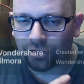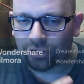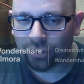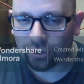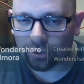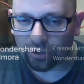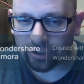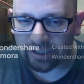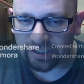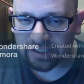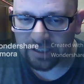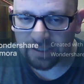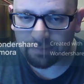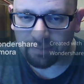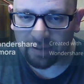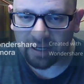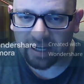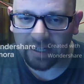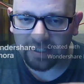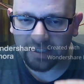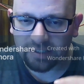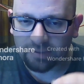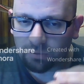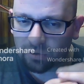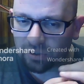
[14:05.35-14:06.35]
dirty
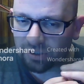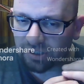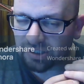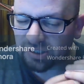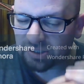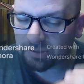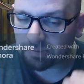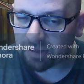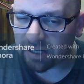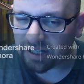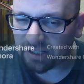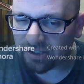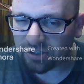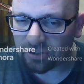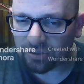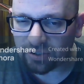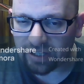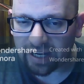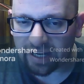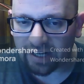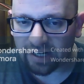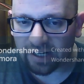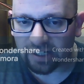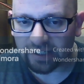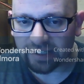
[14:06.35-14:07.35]
space where the space you
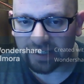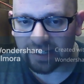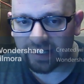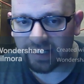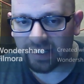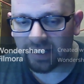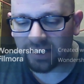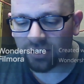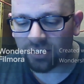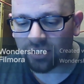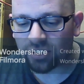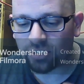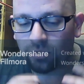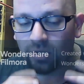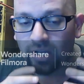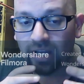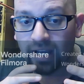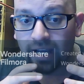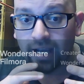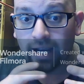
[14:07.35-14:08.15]
cannot get into.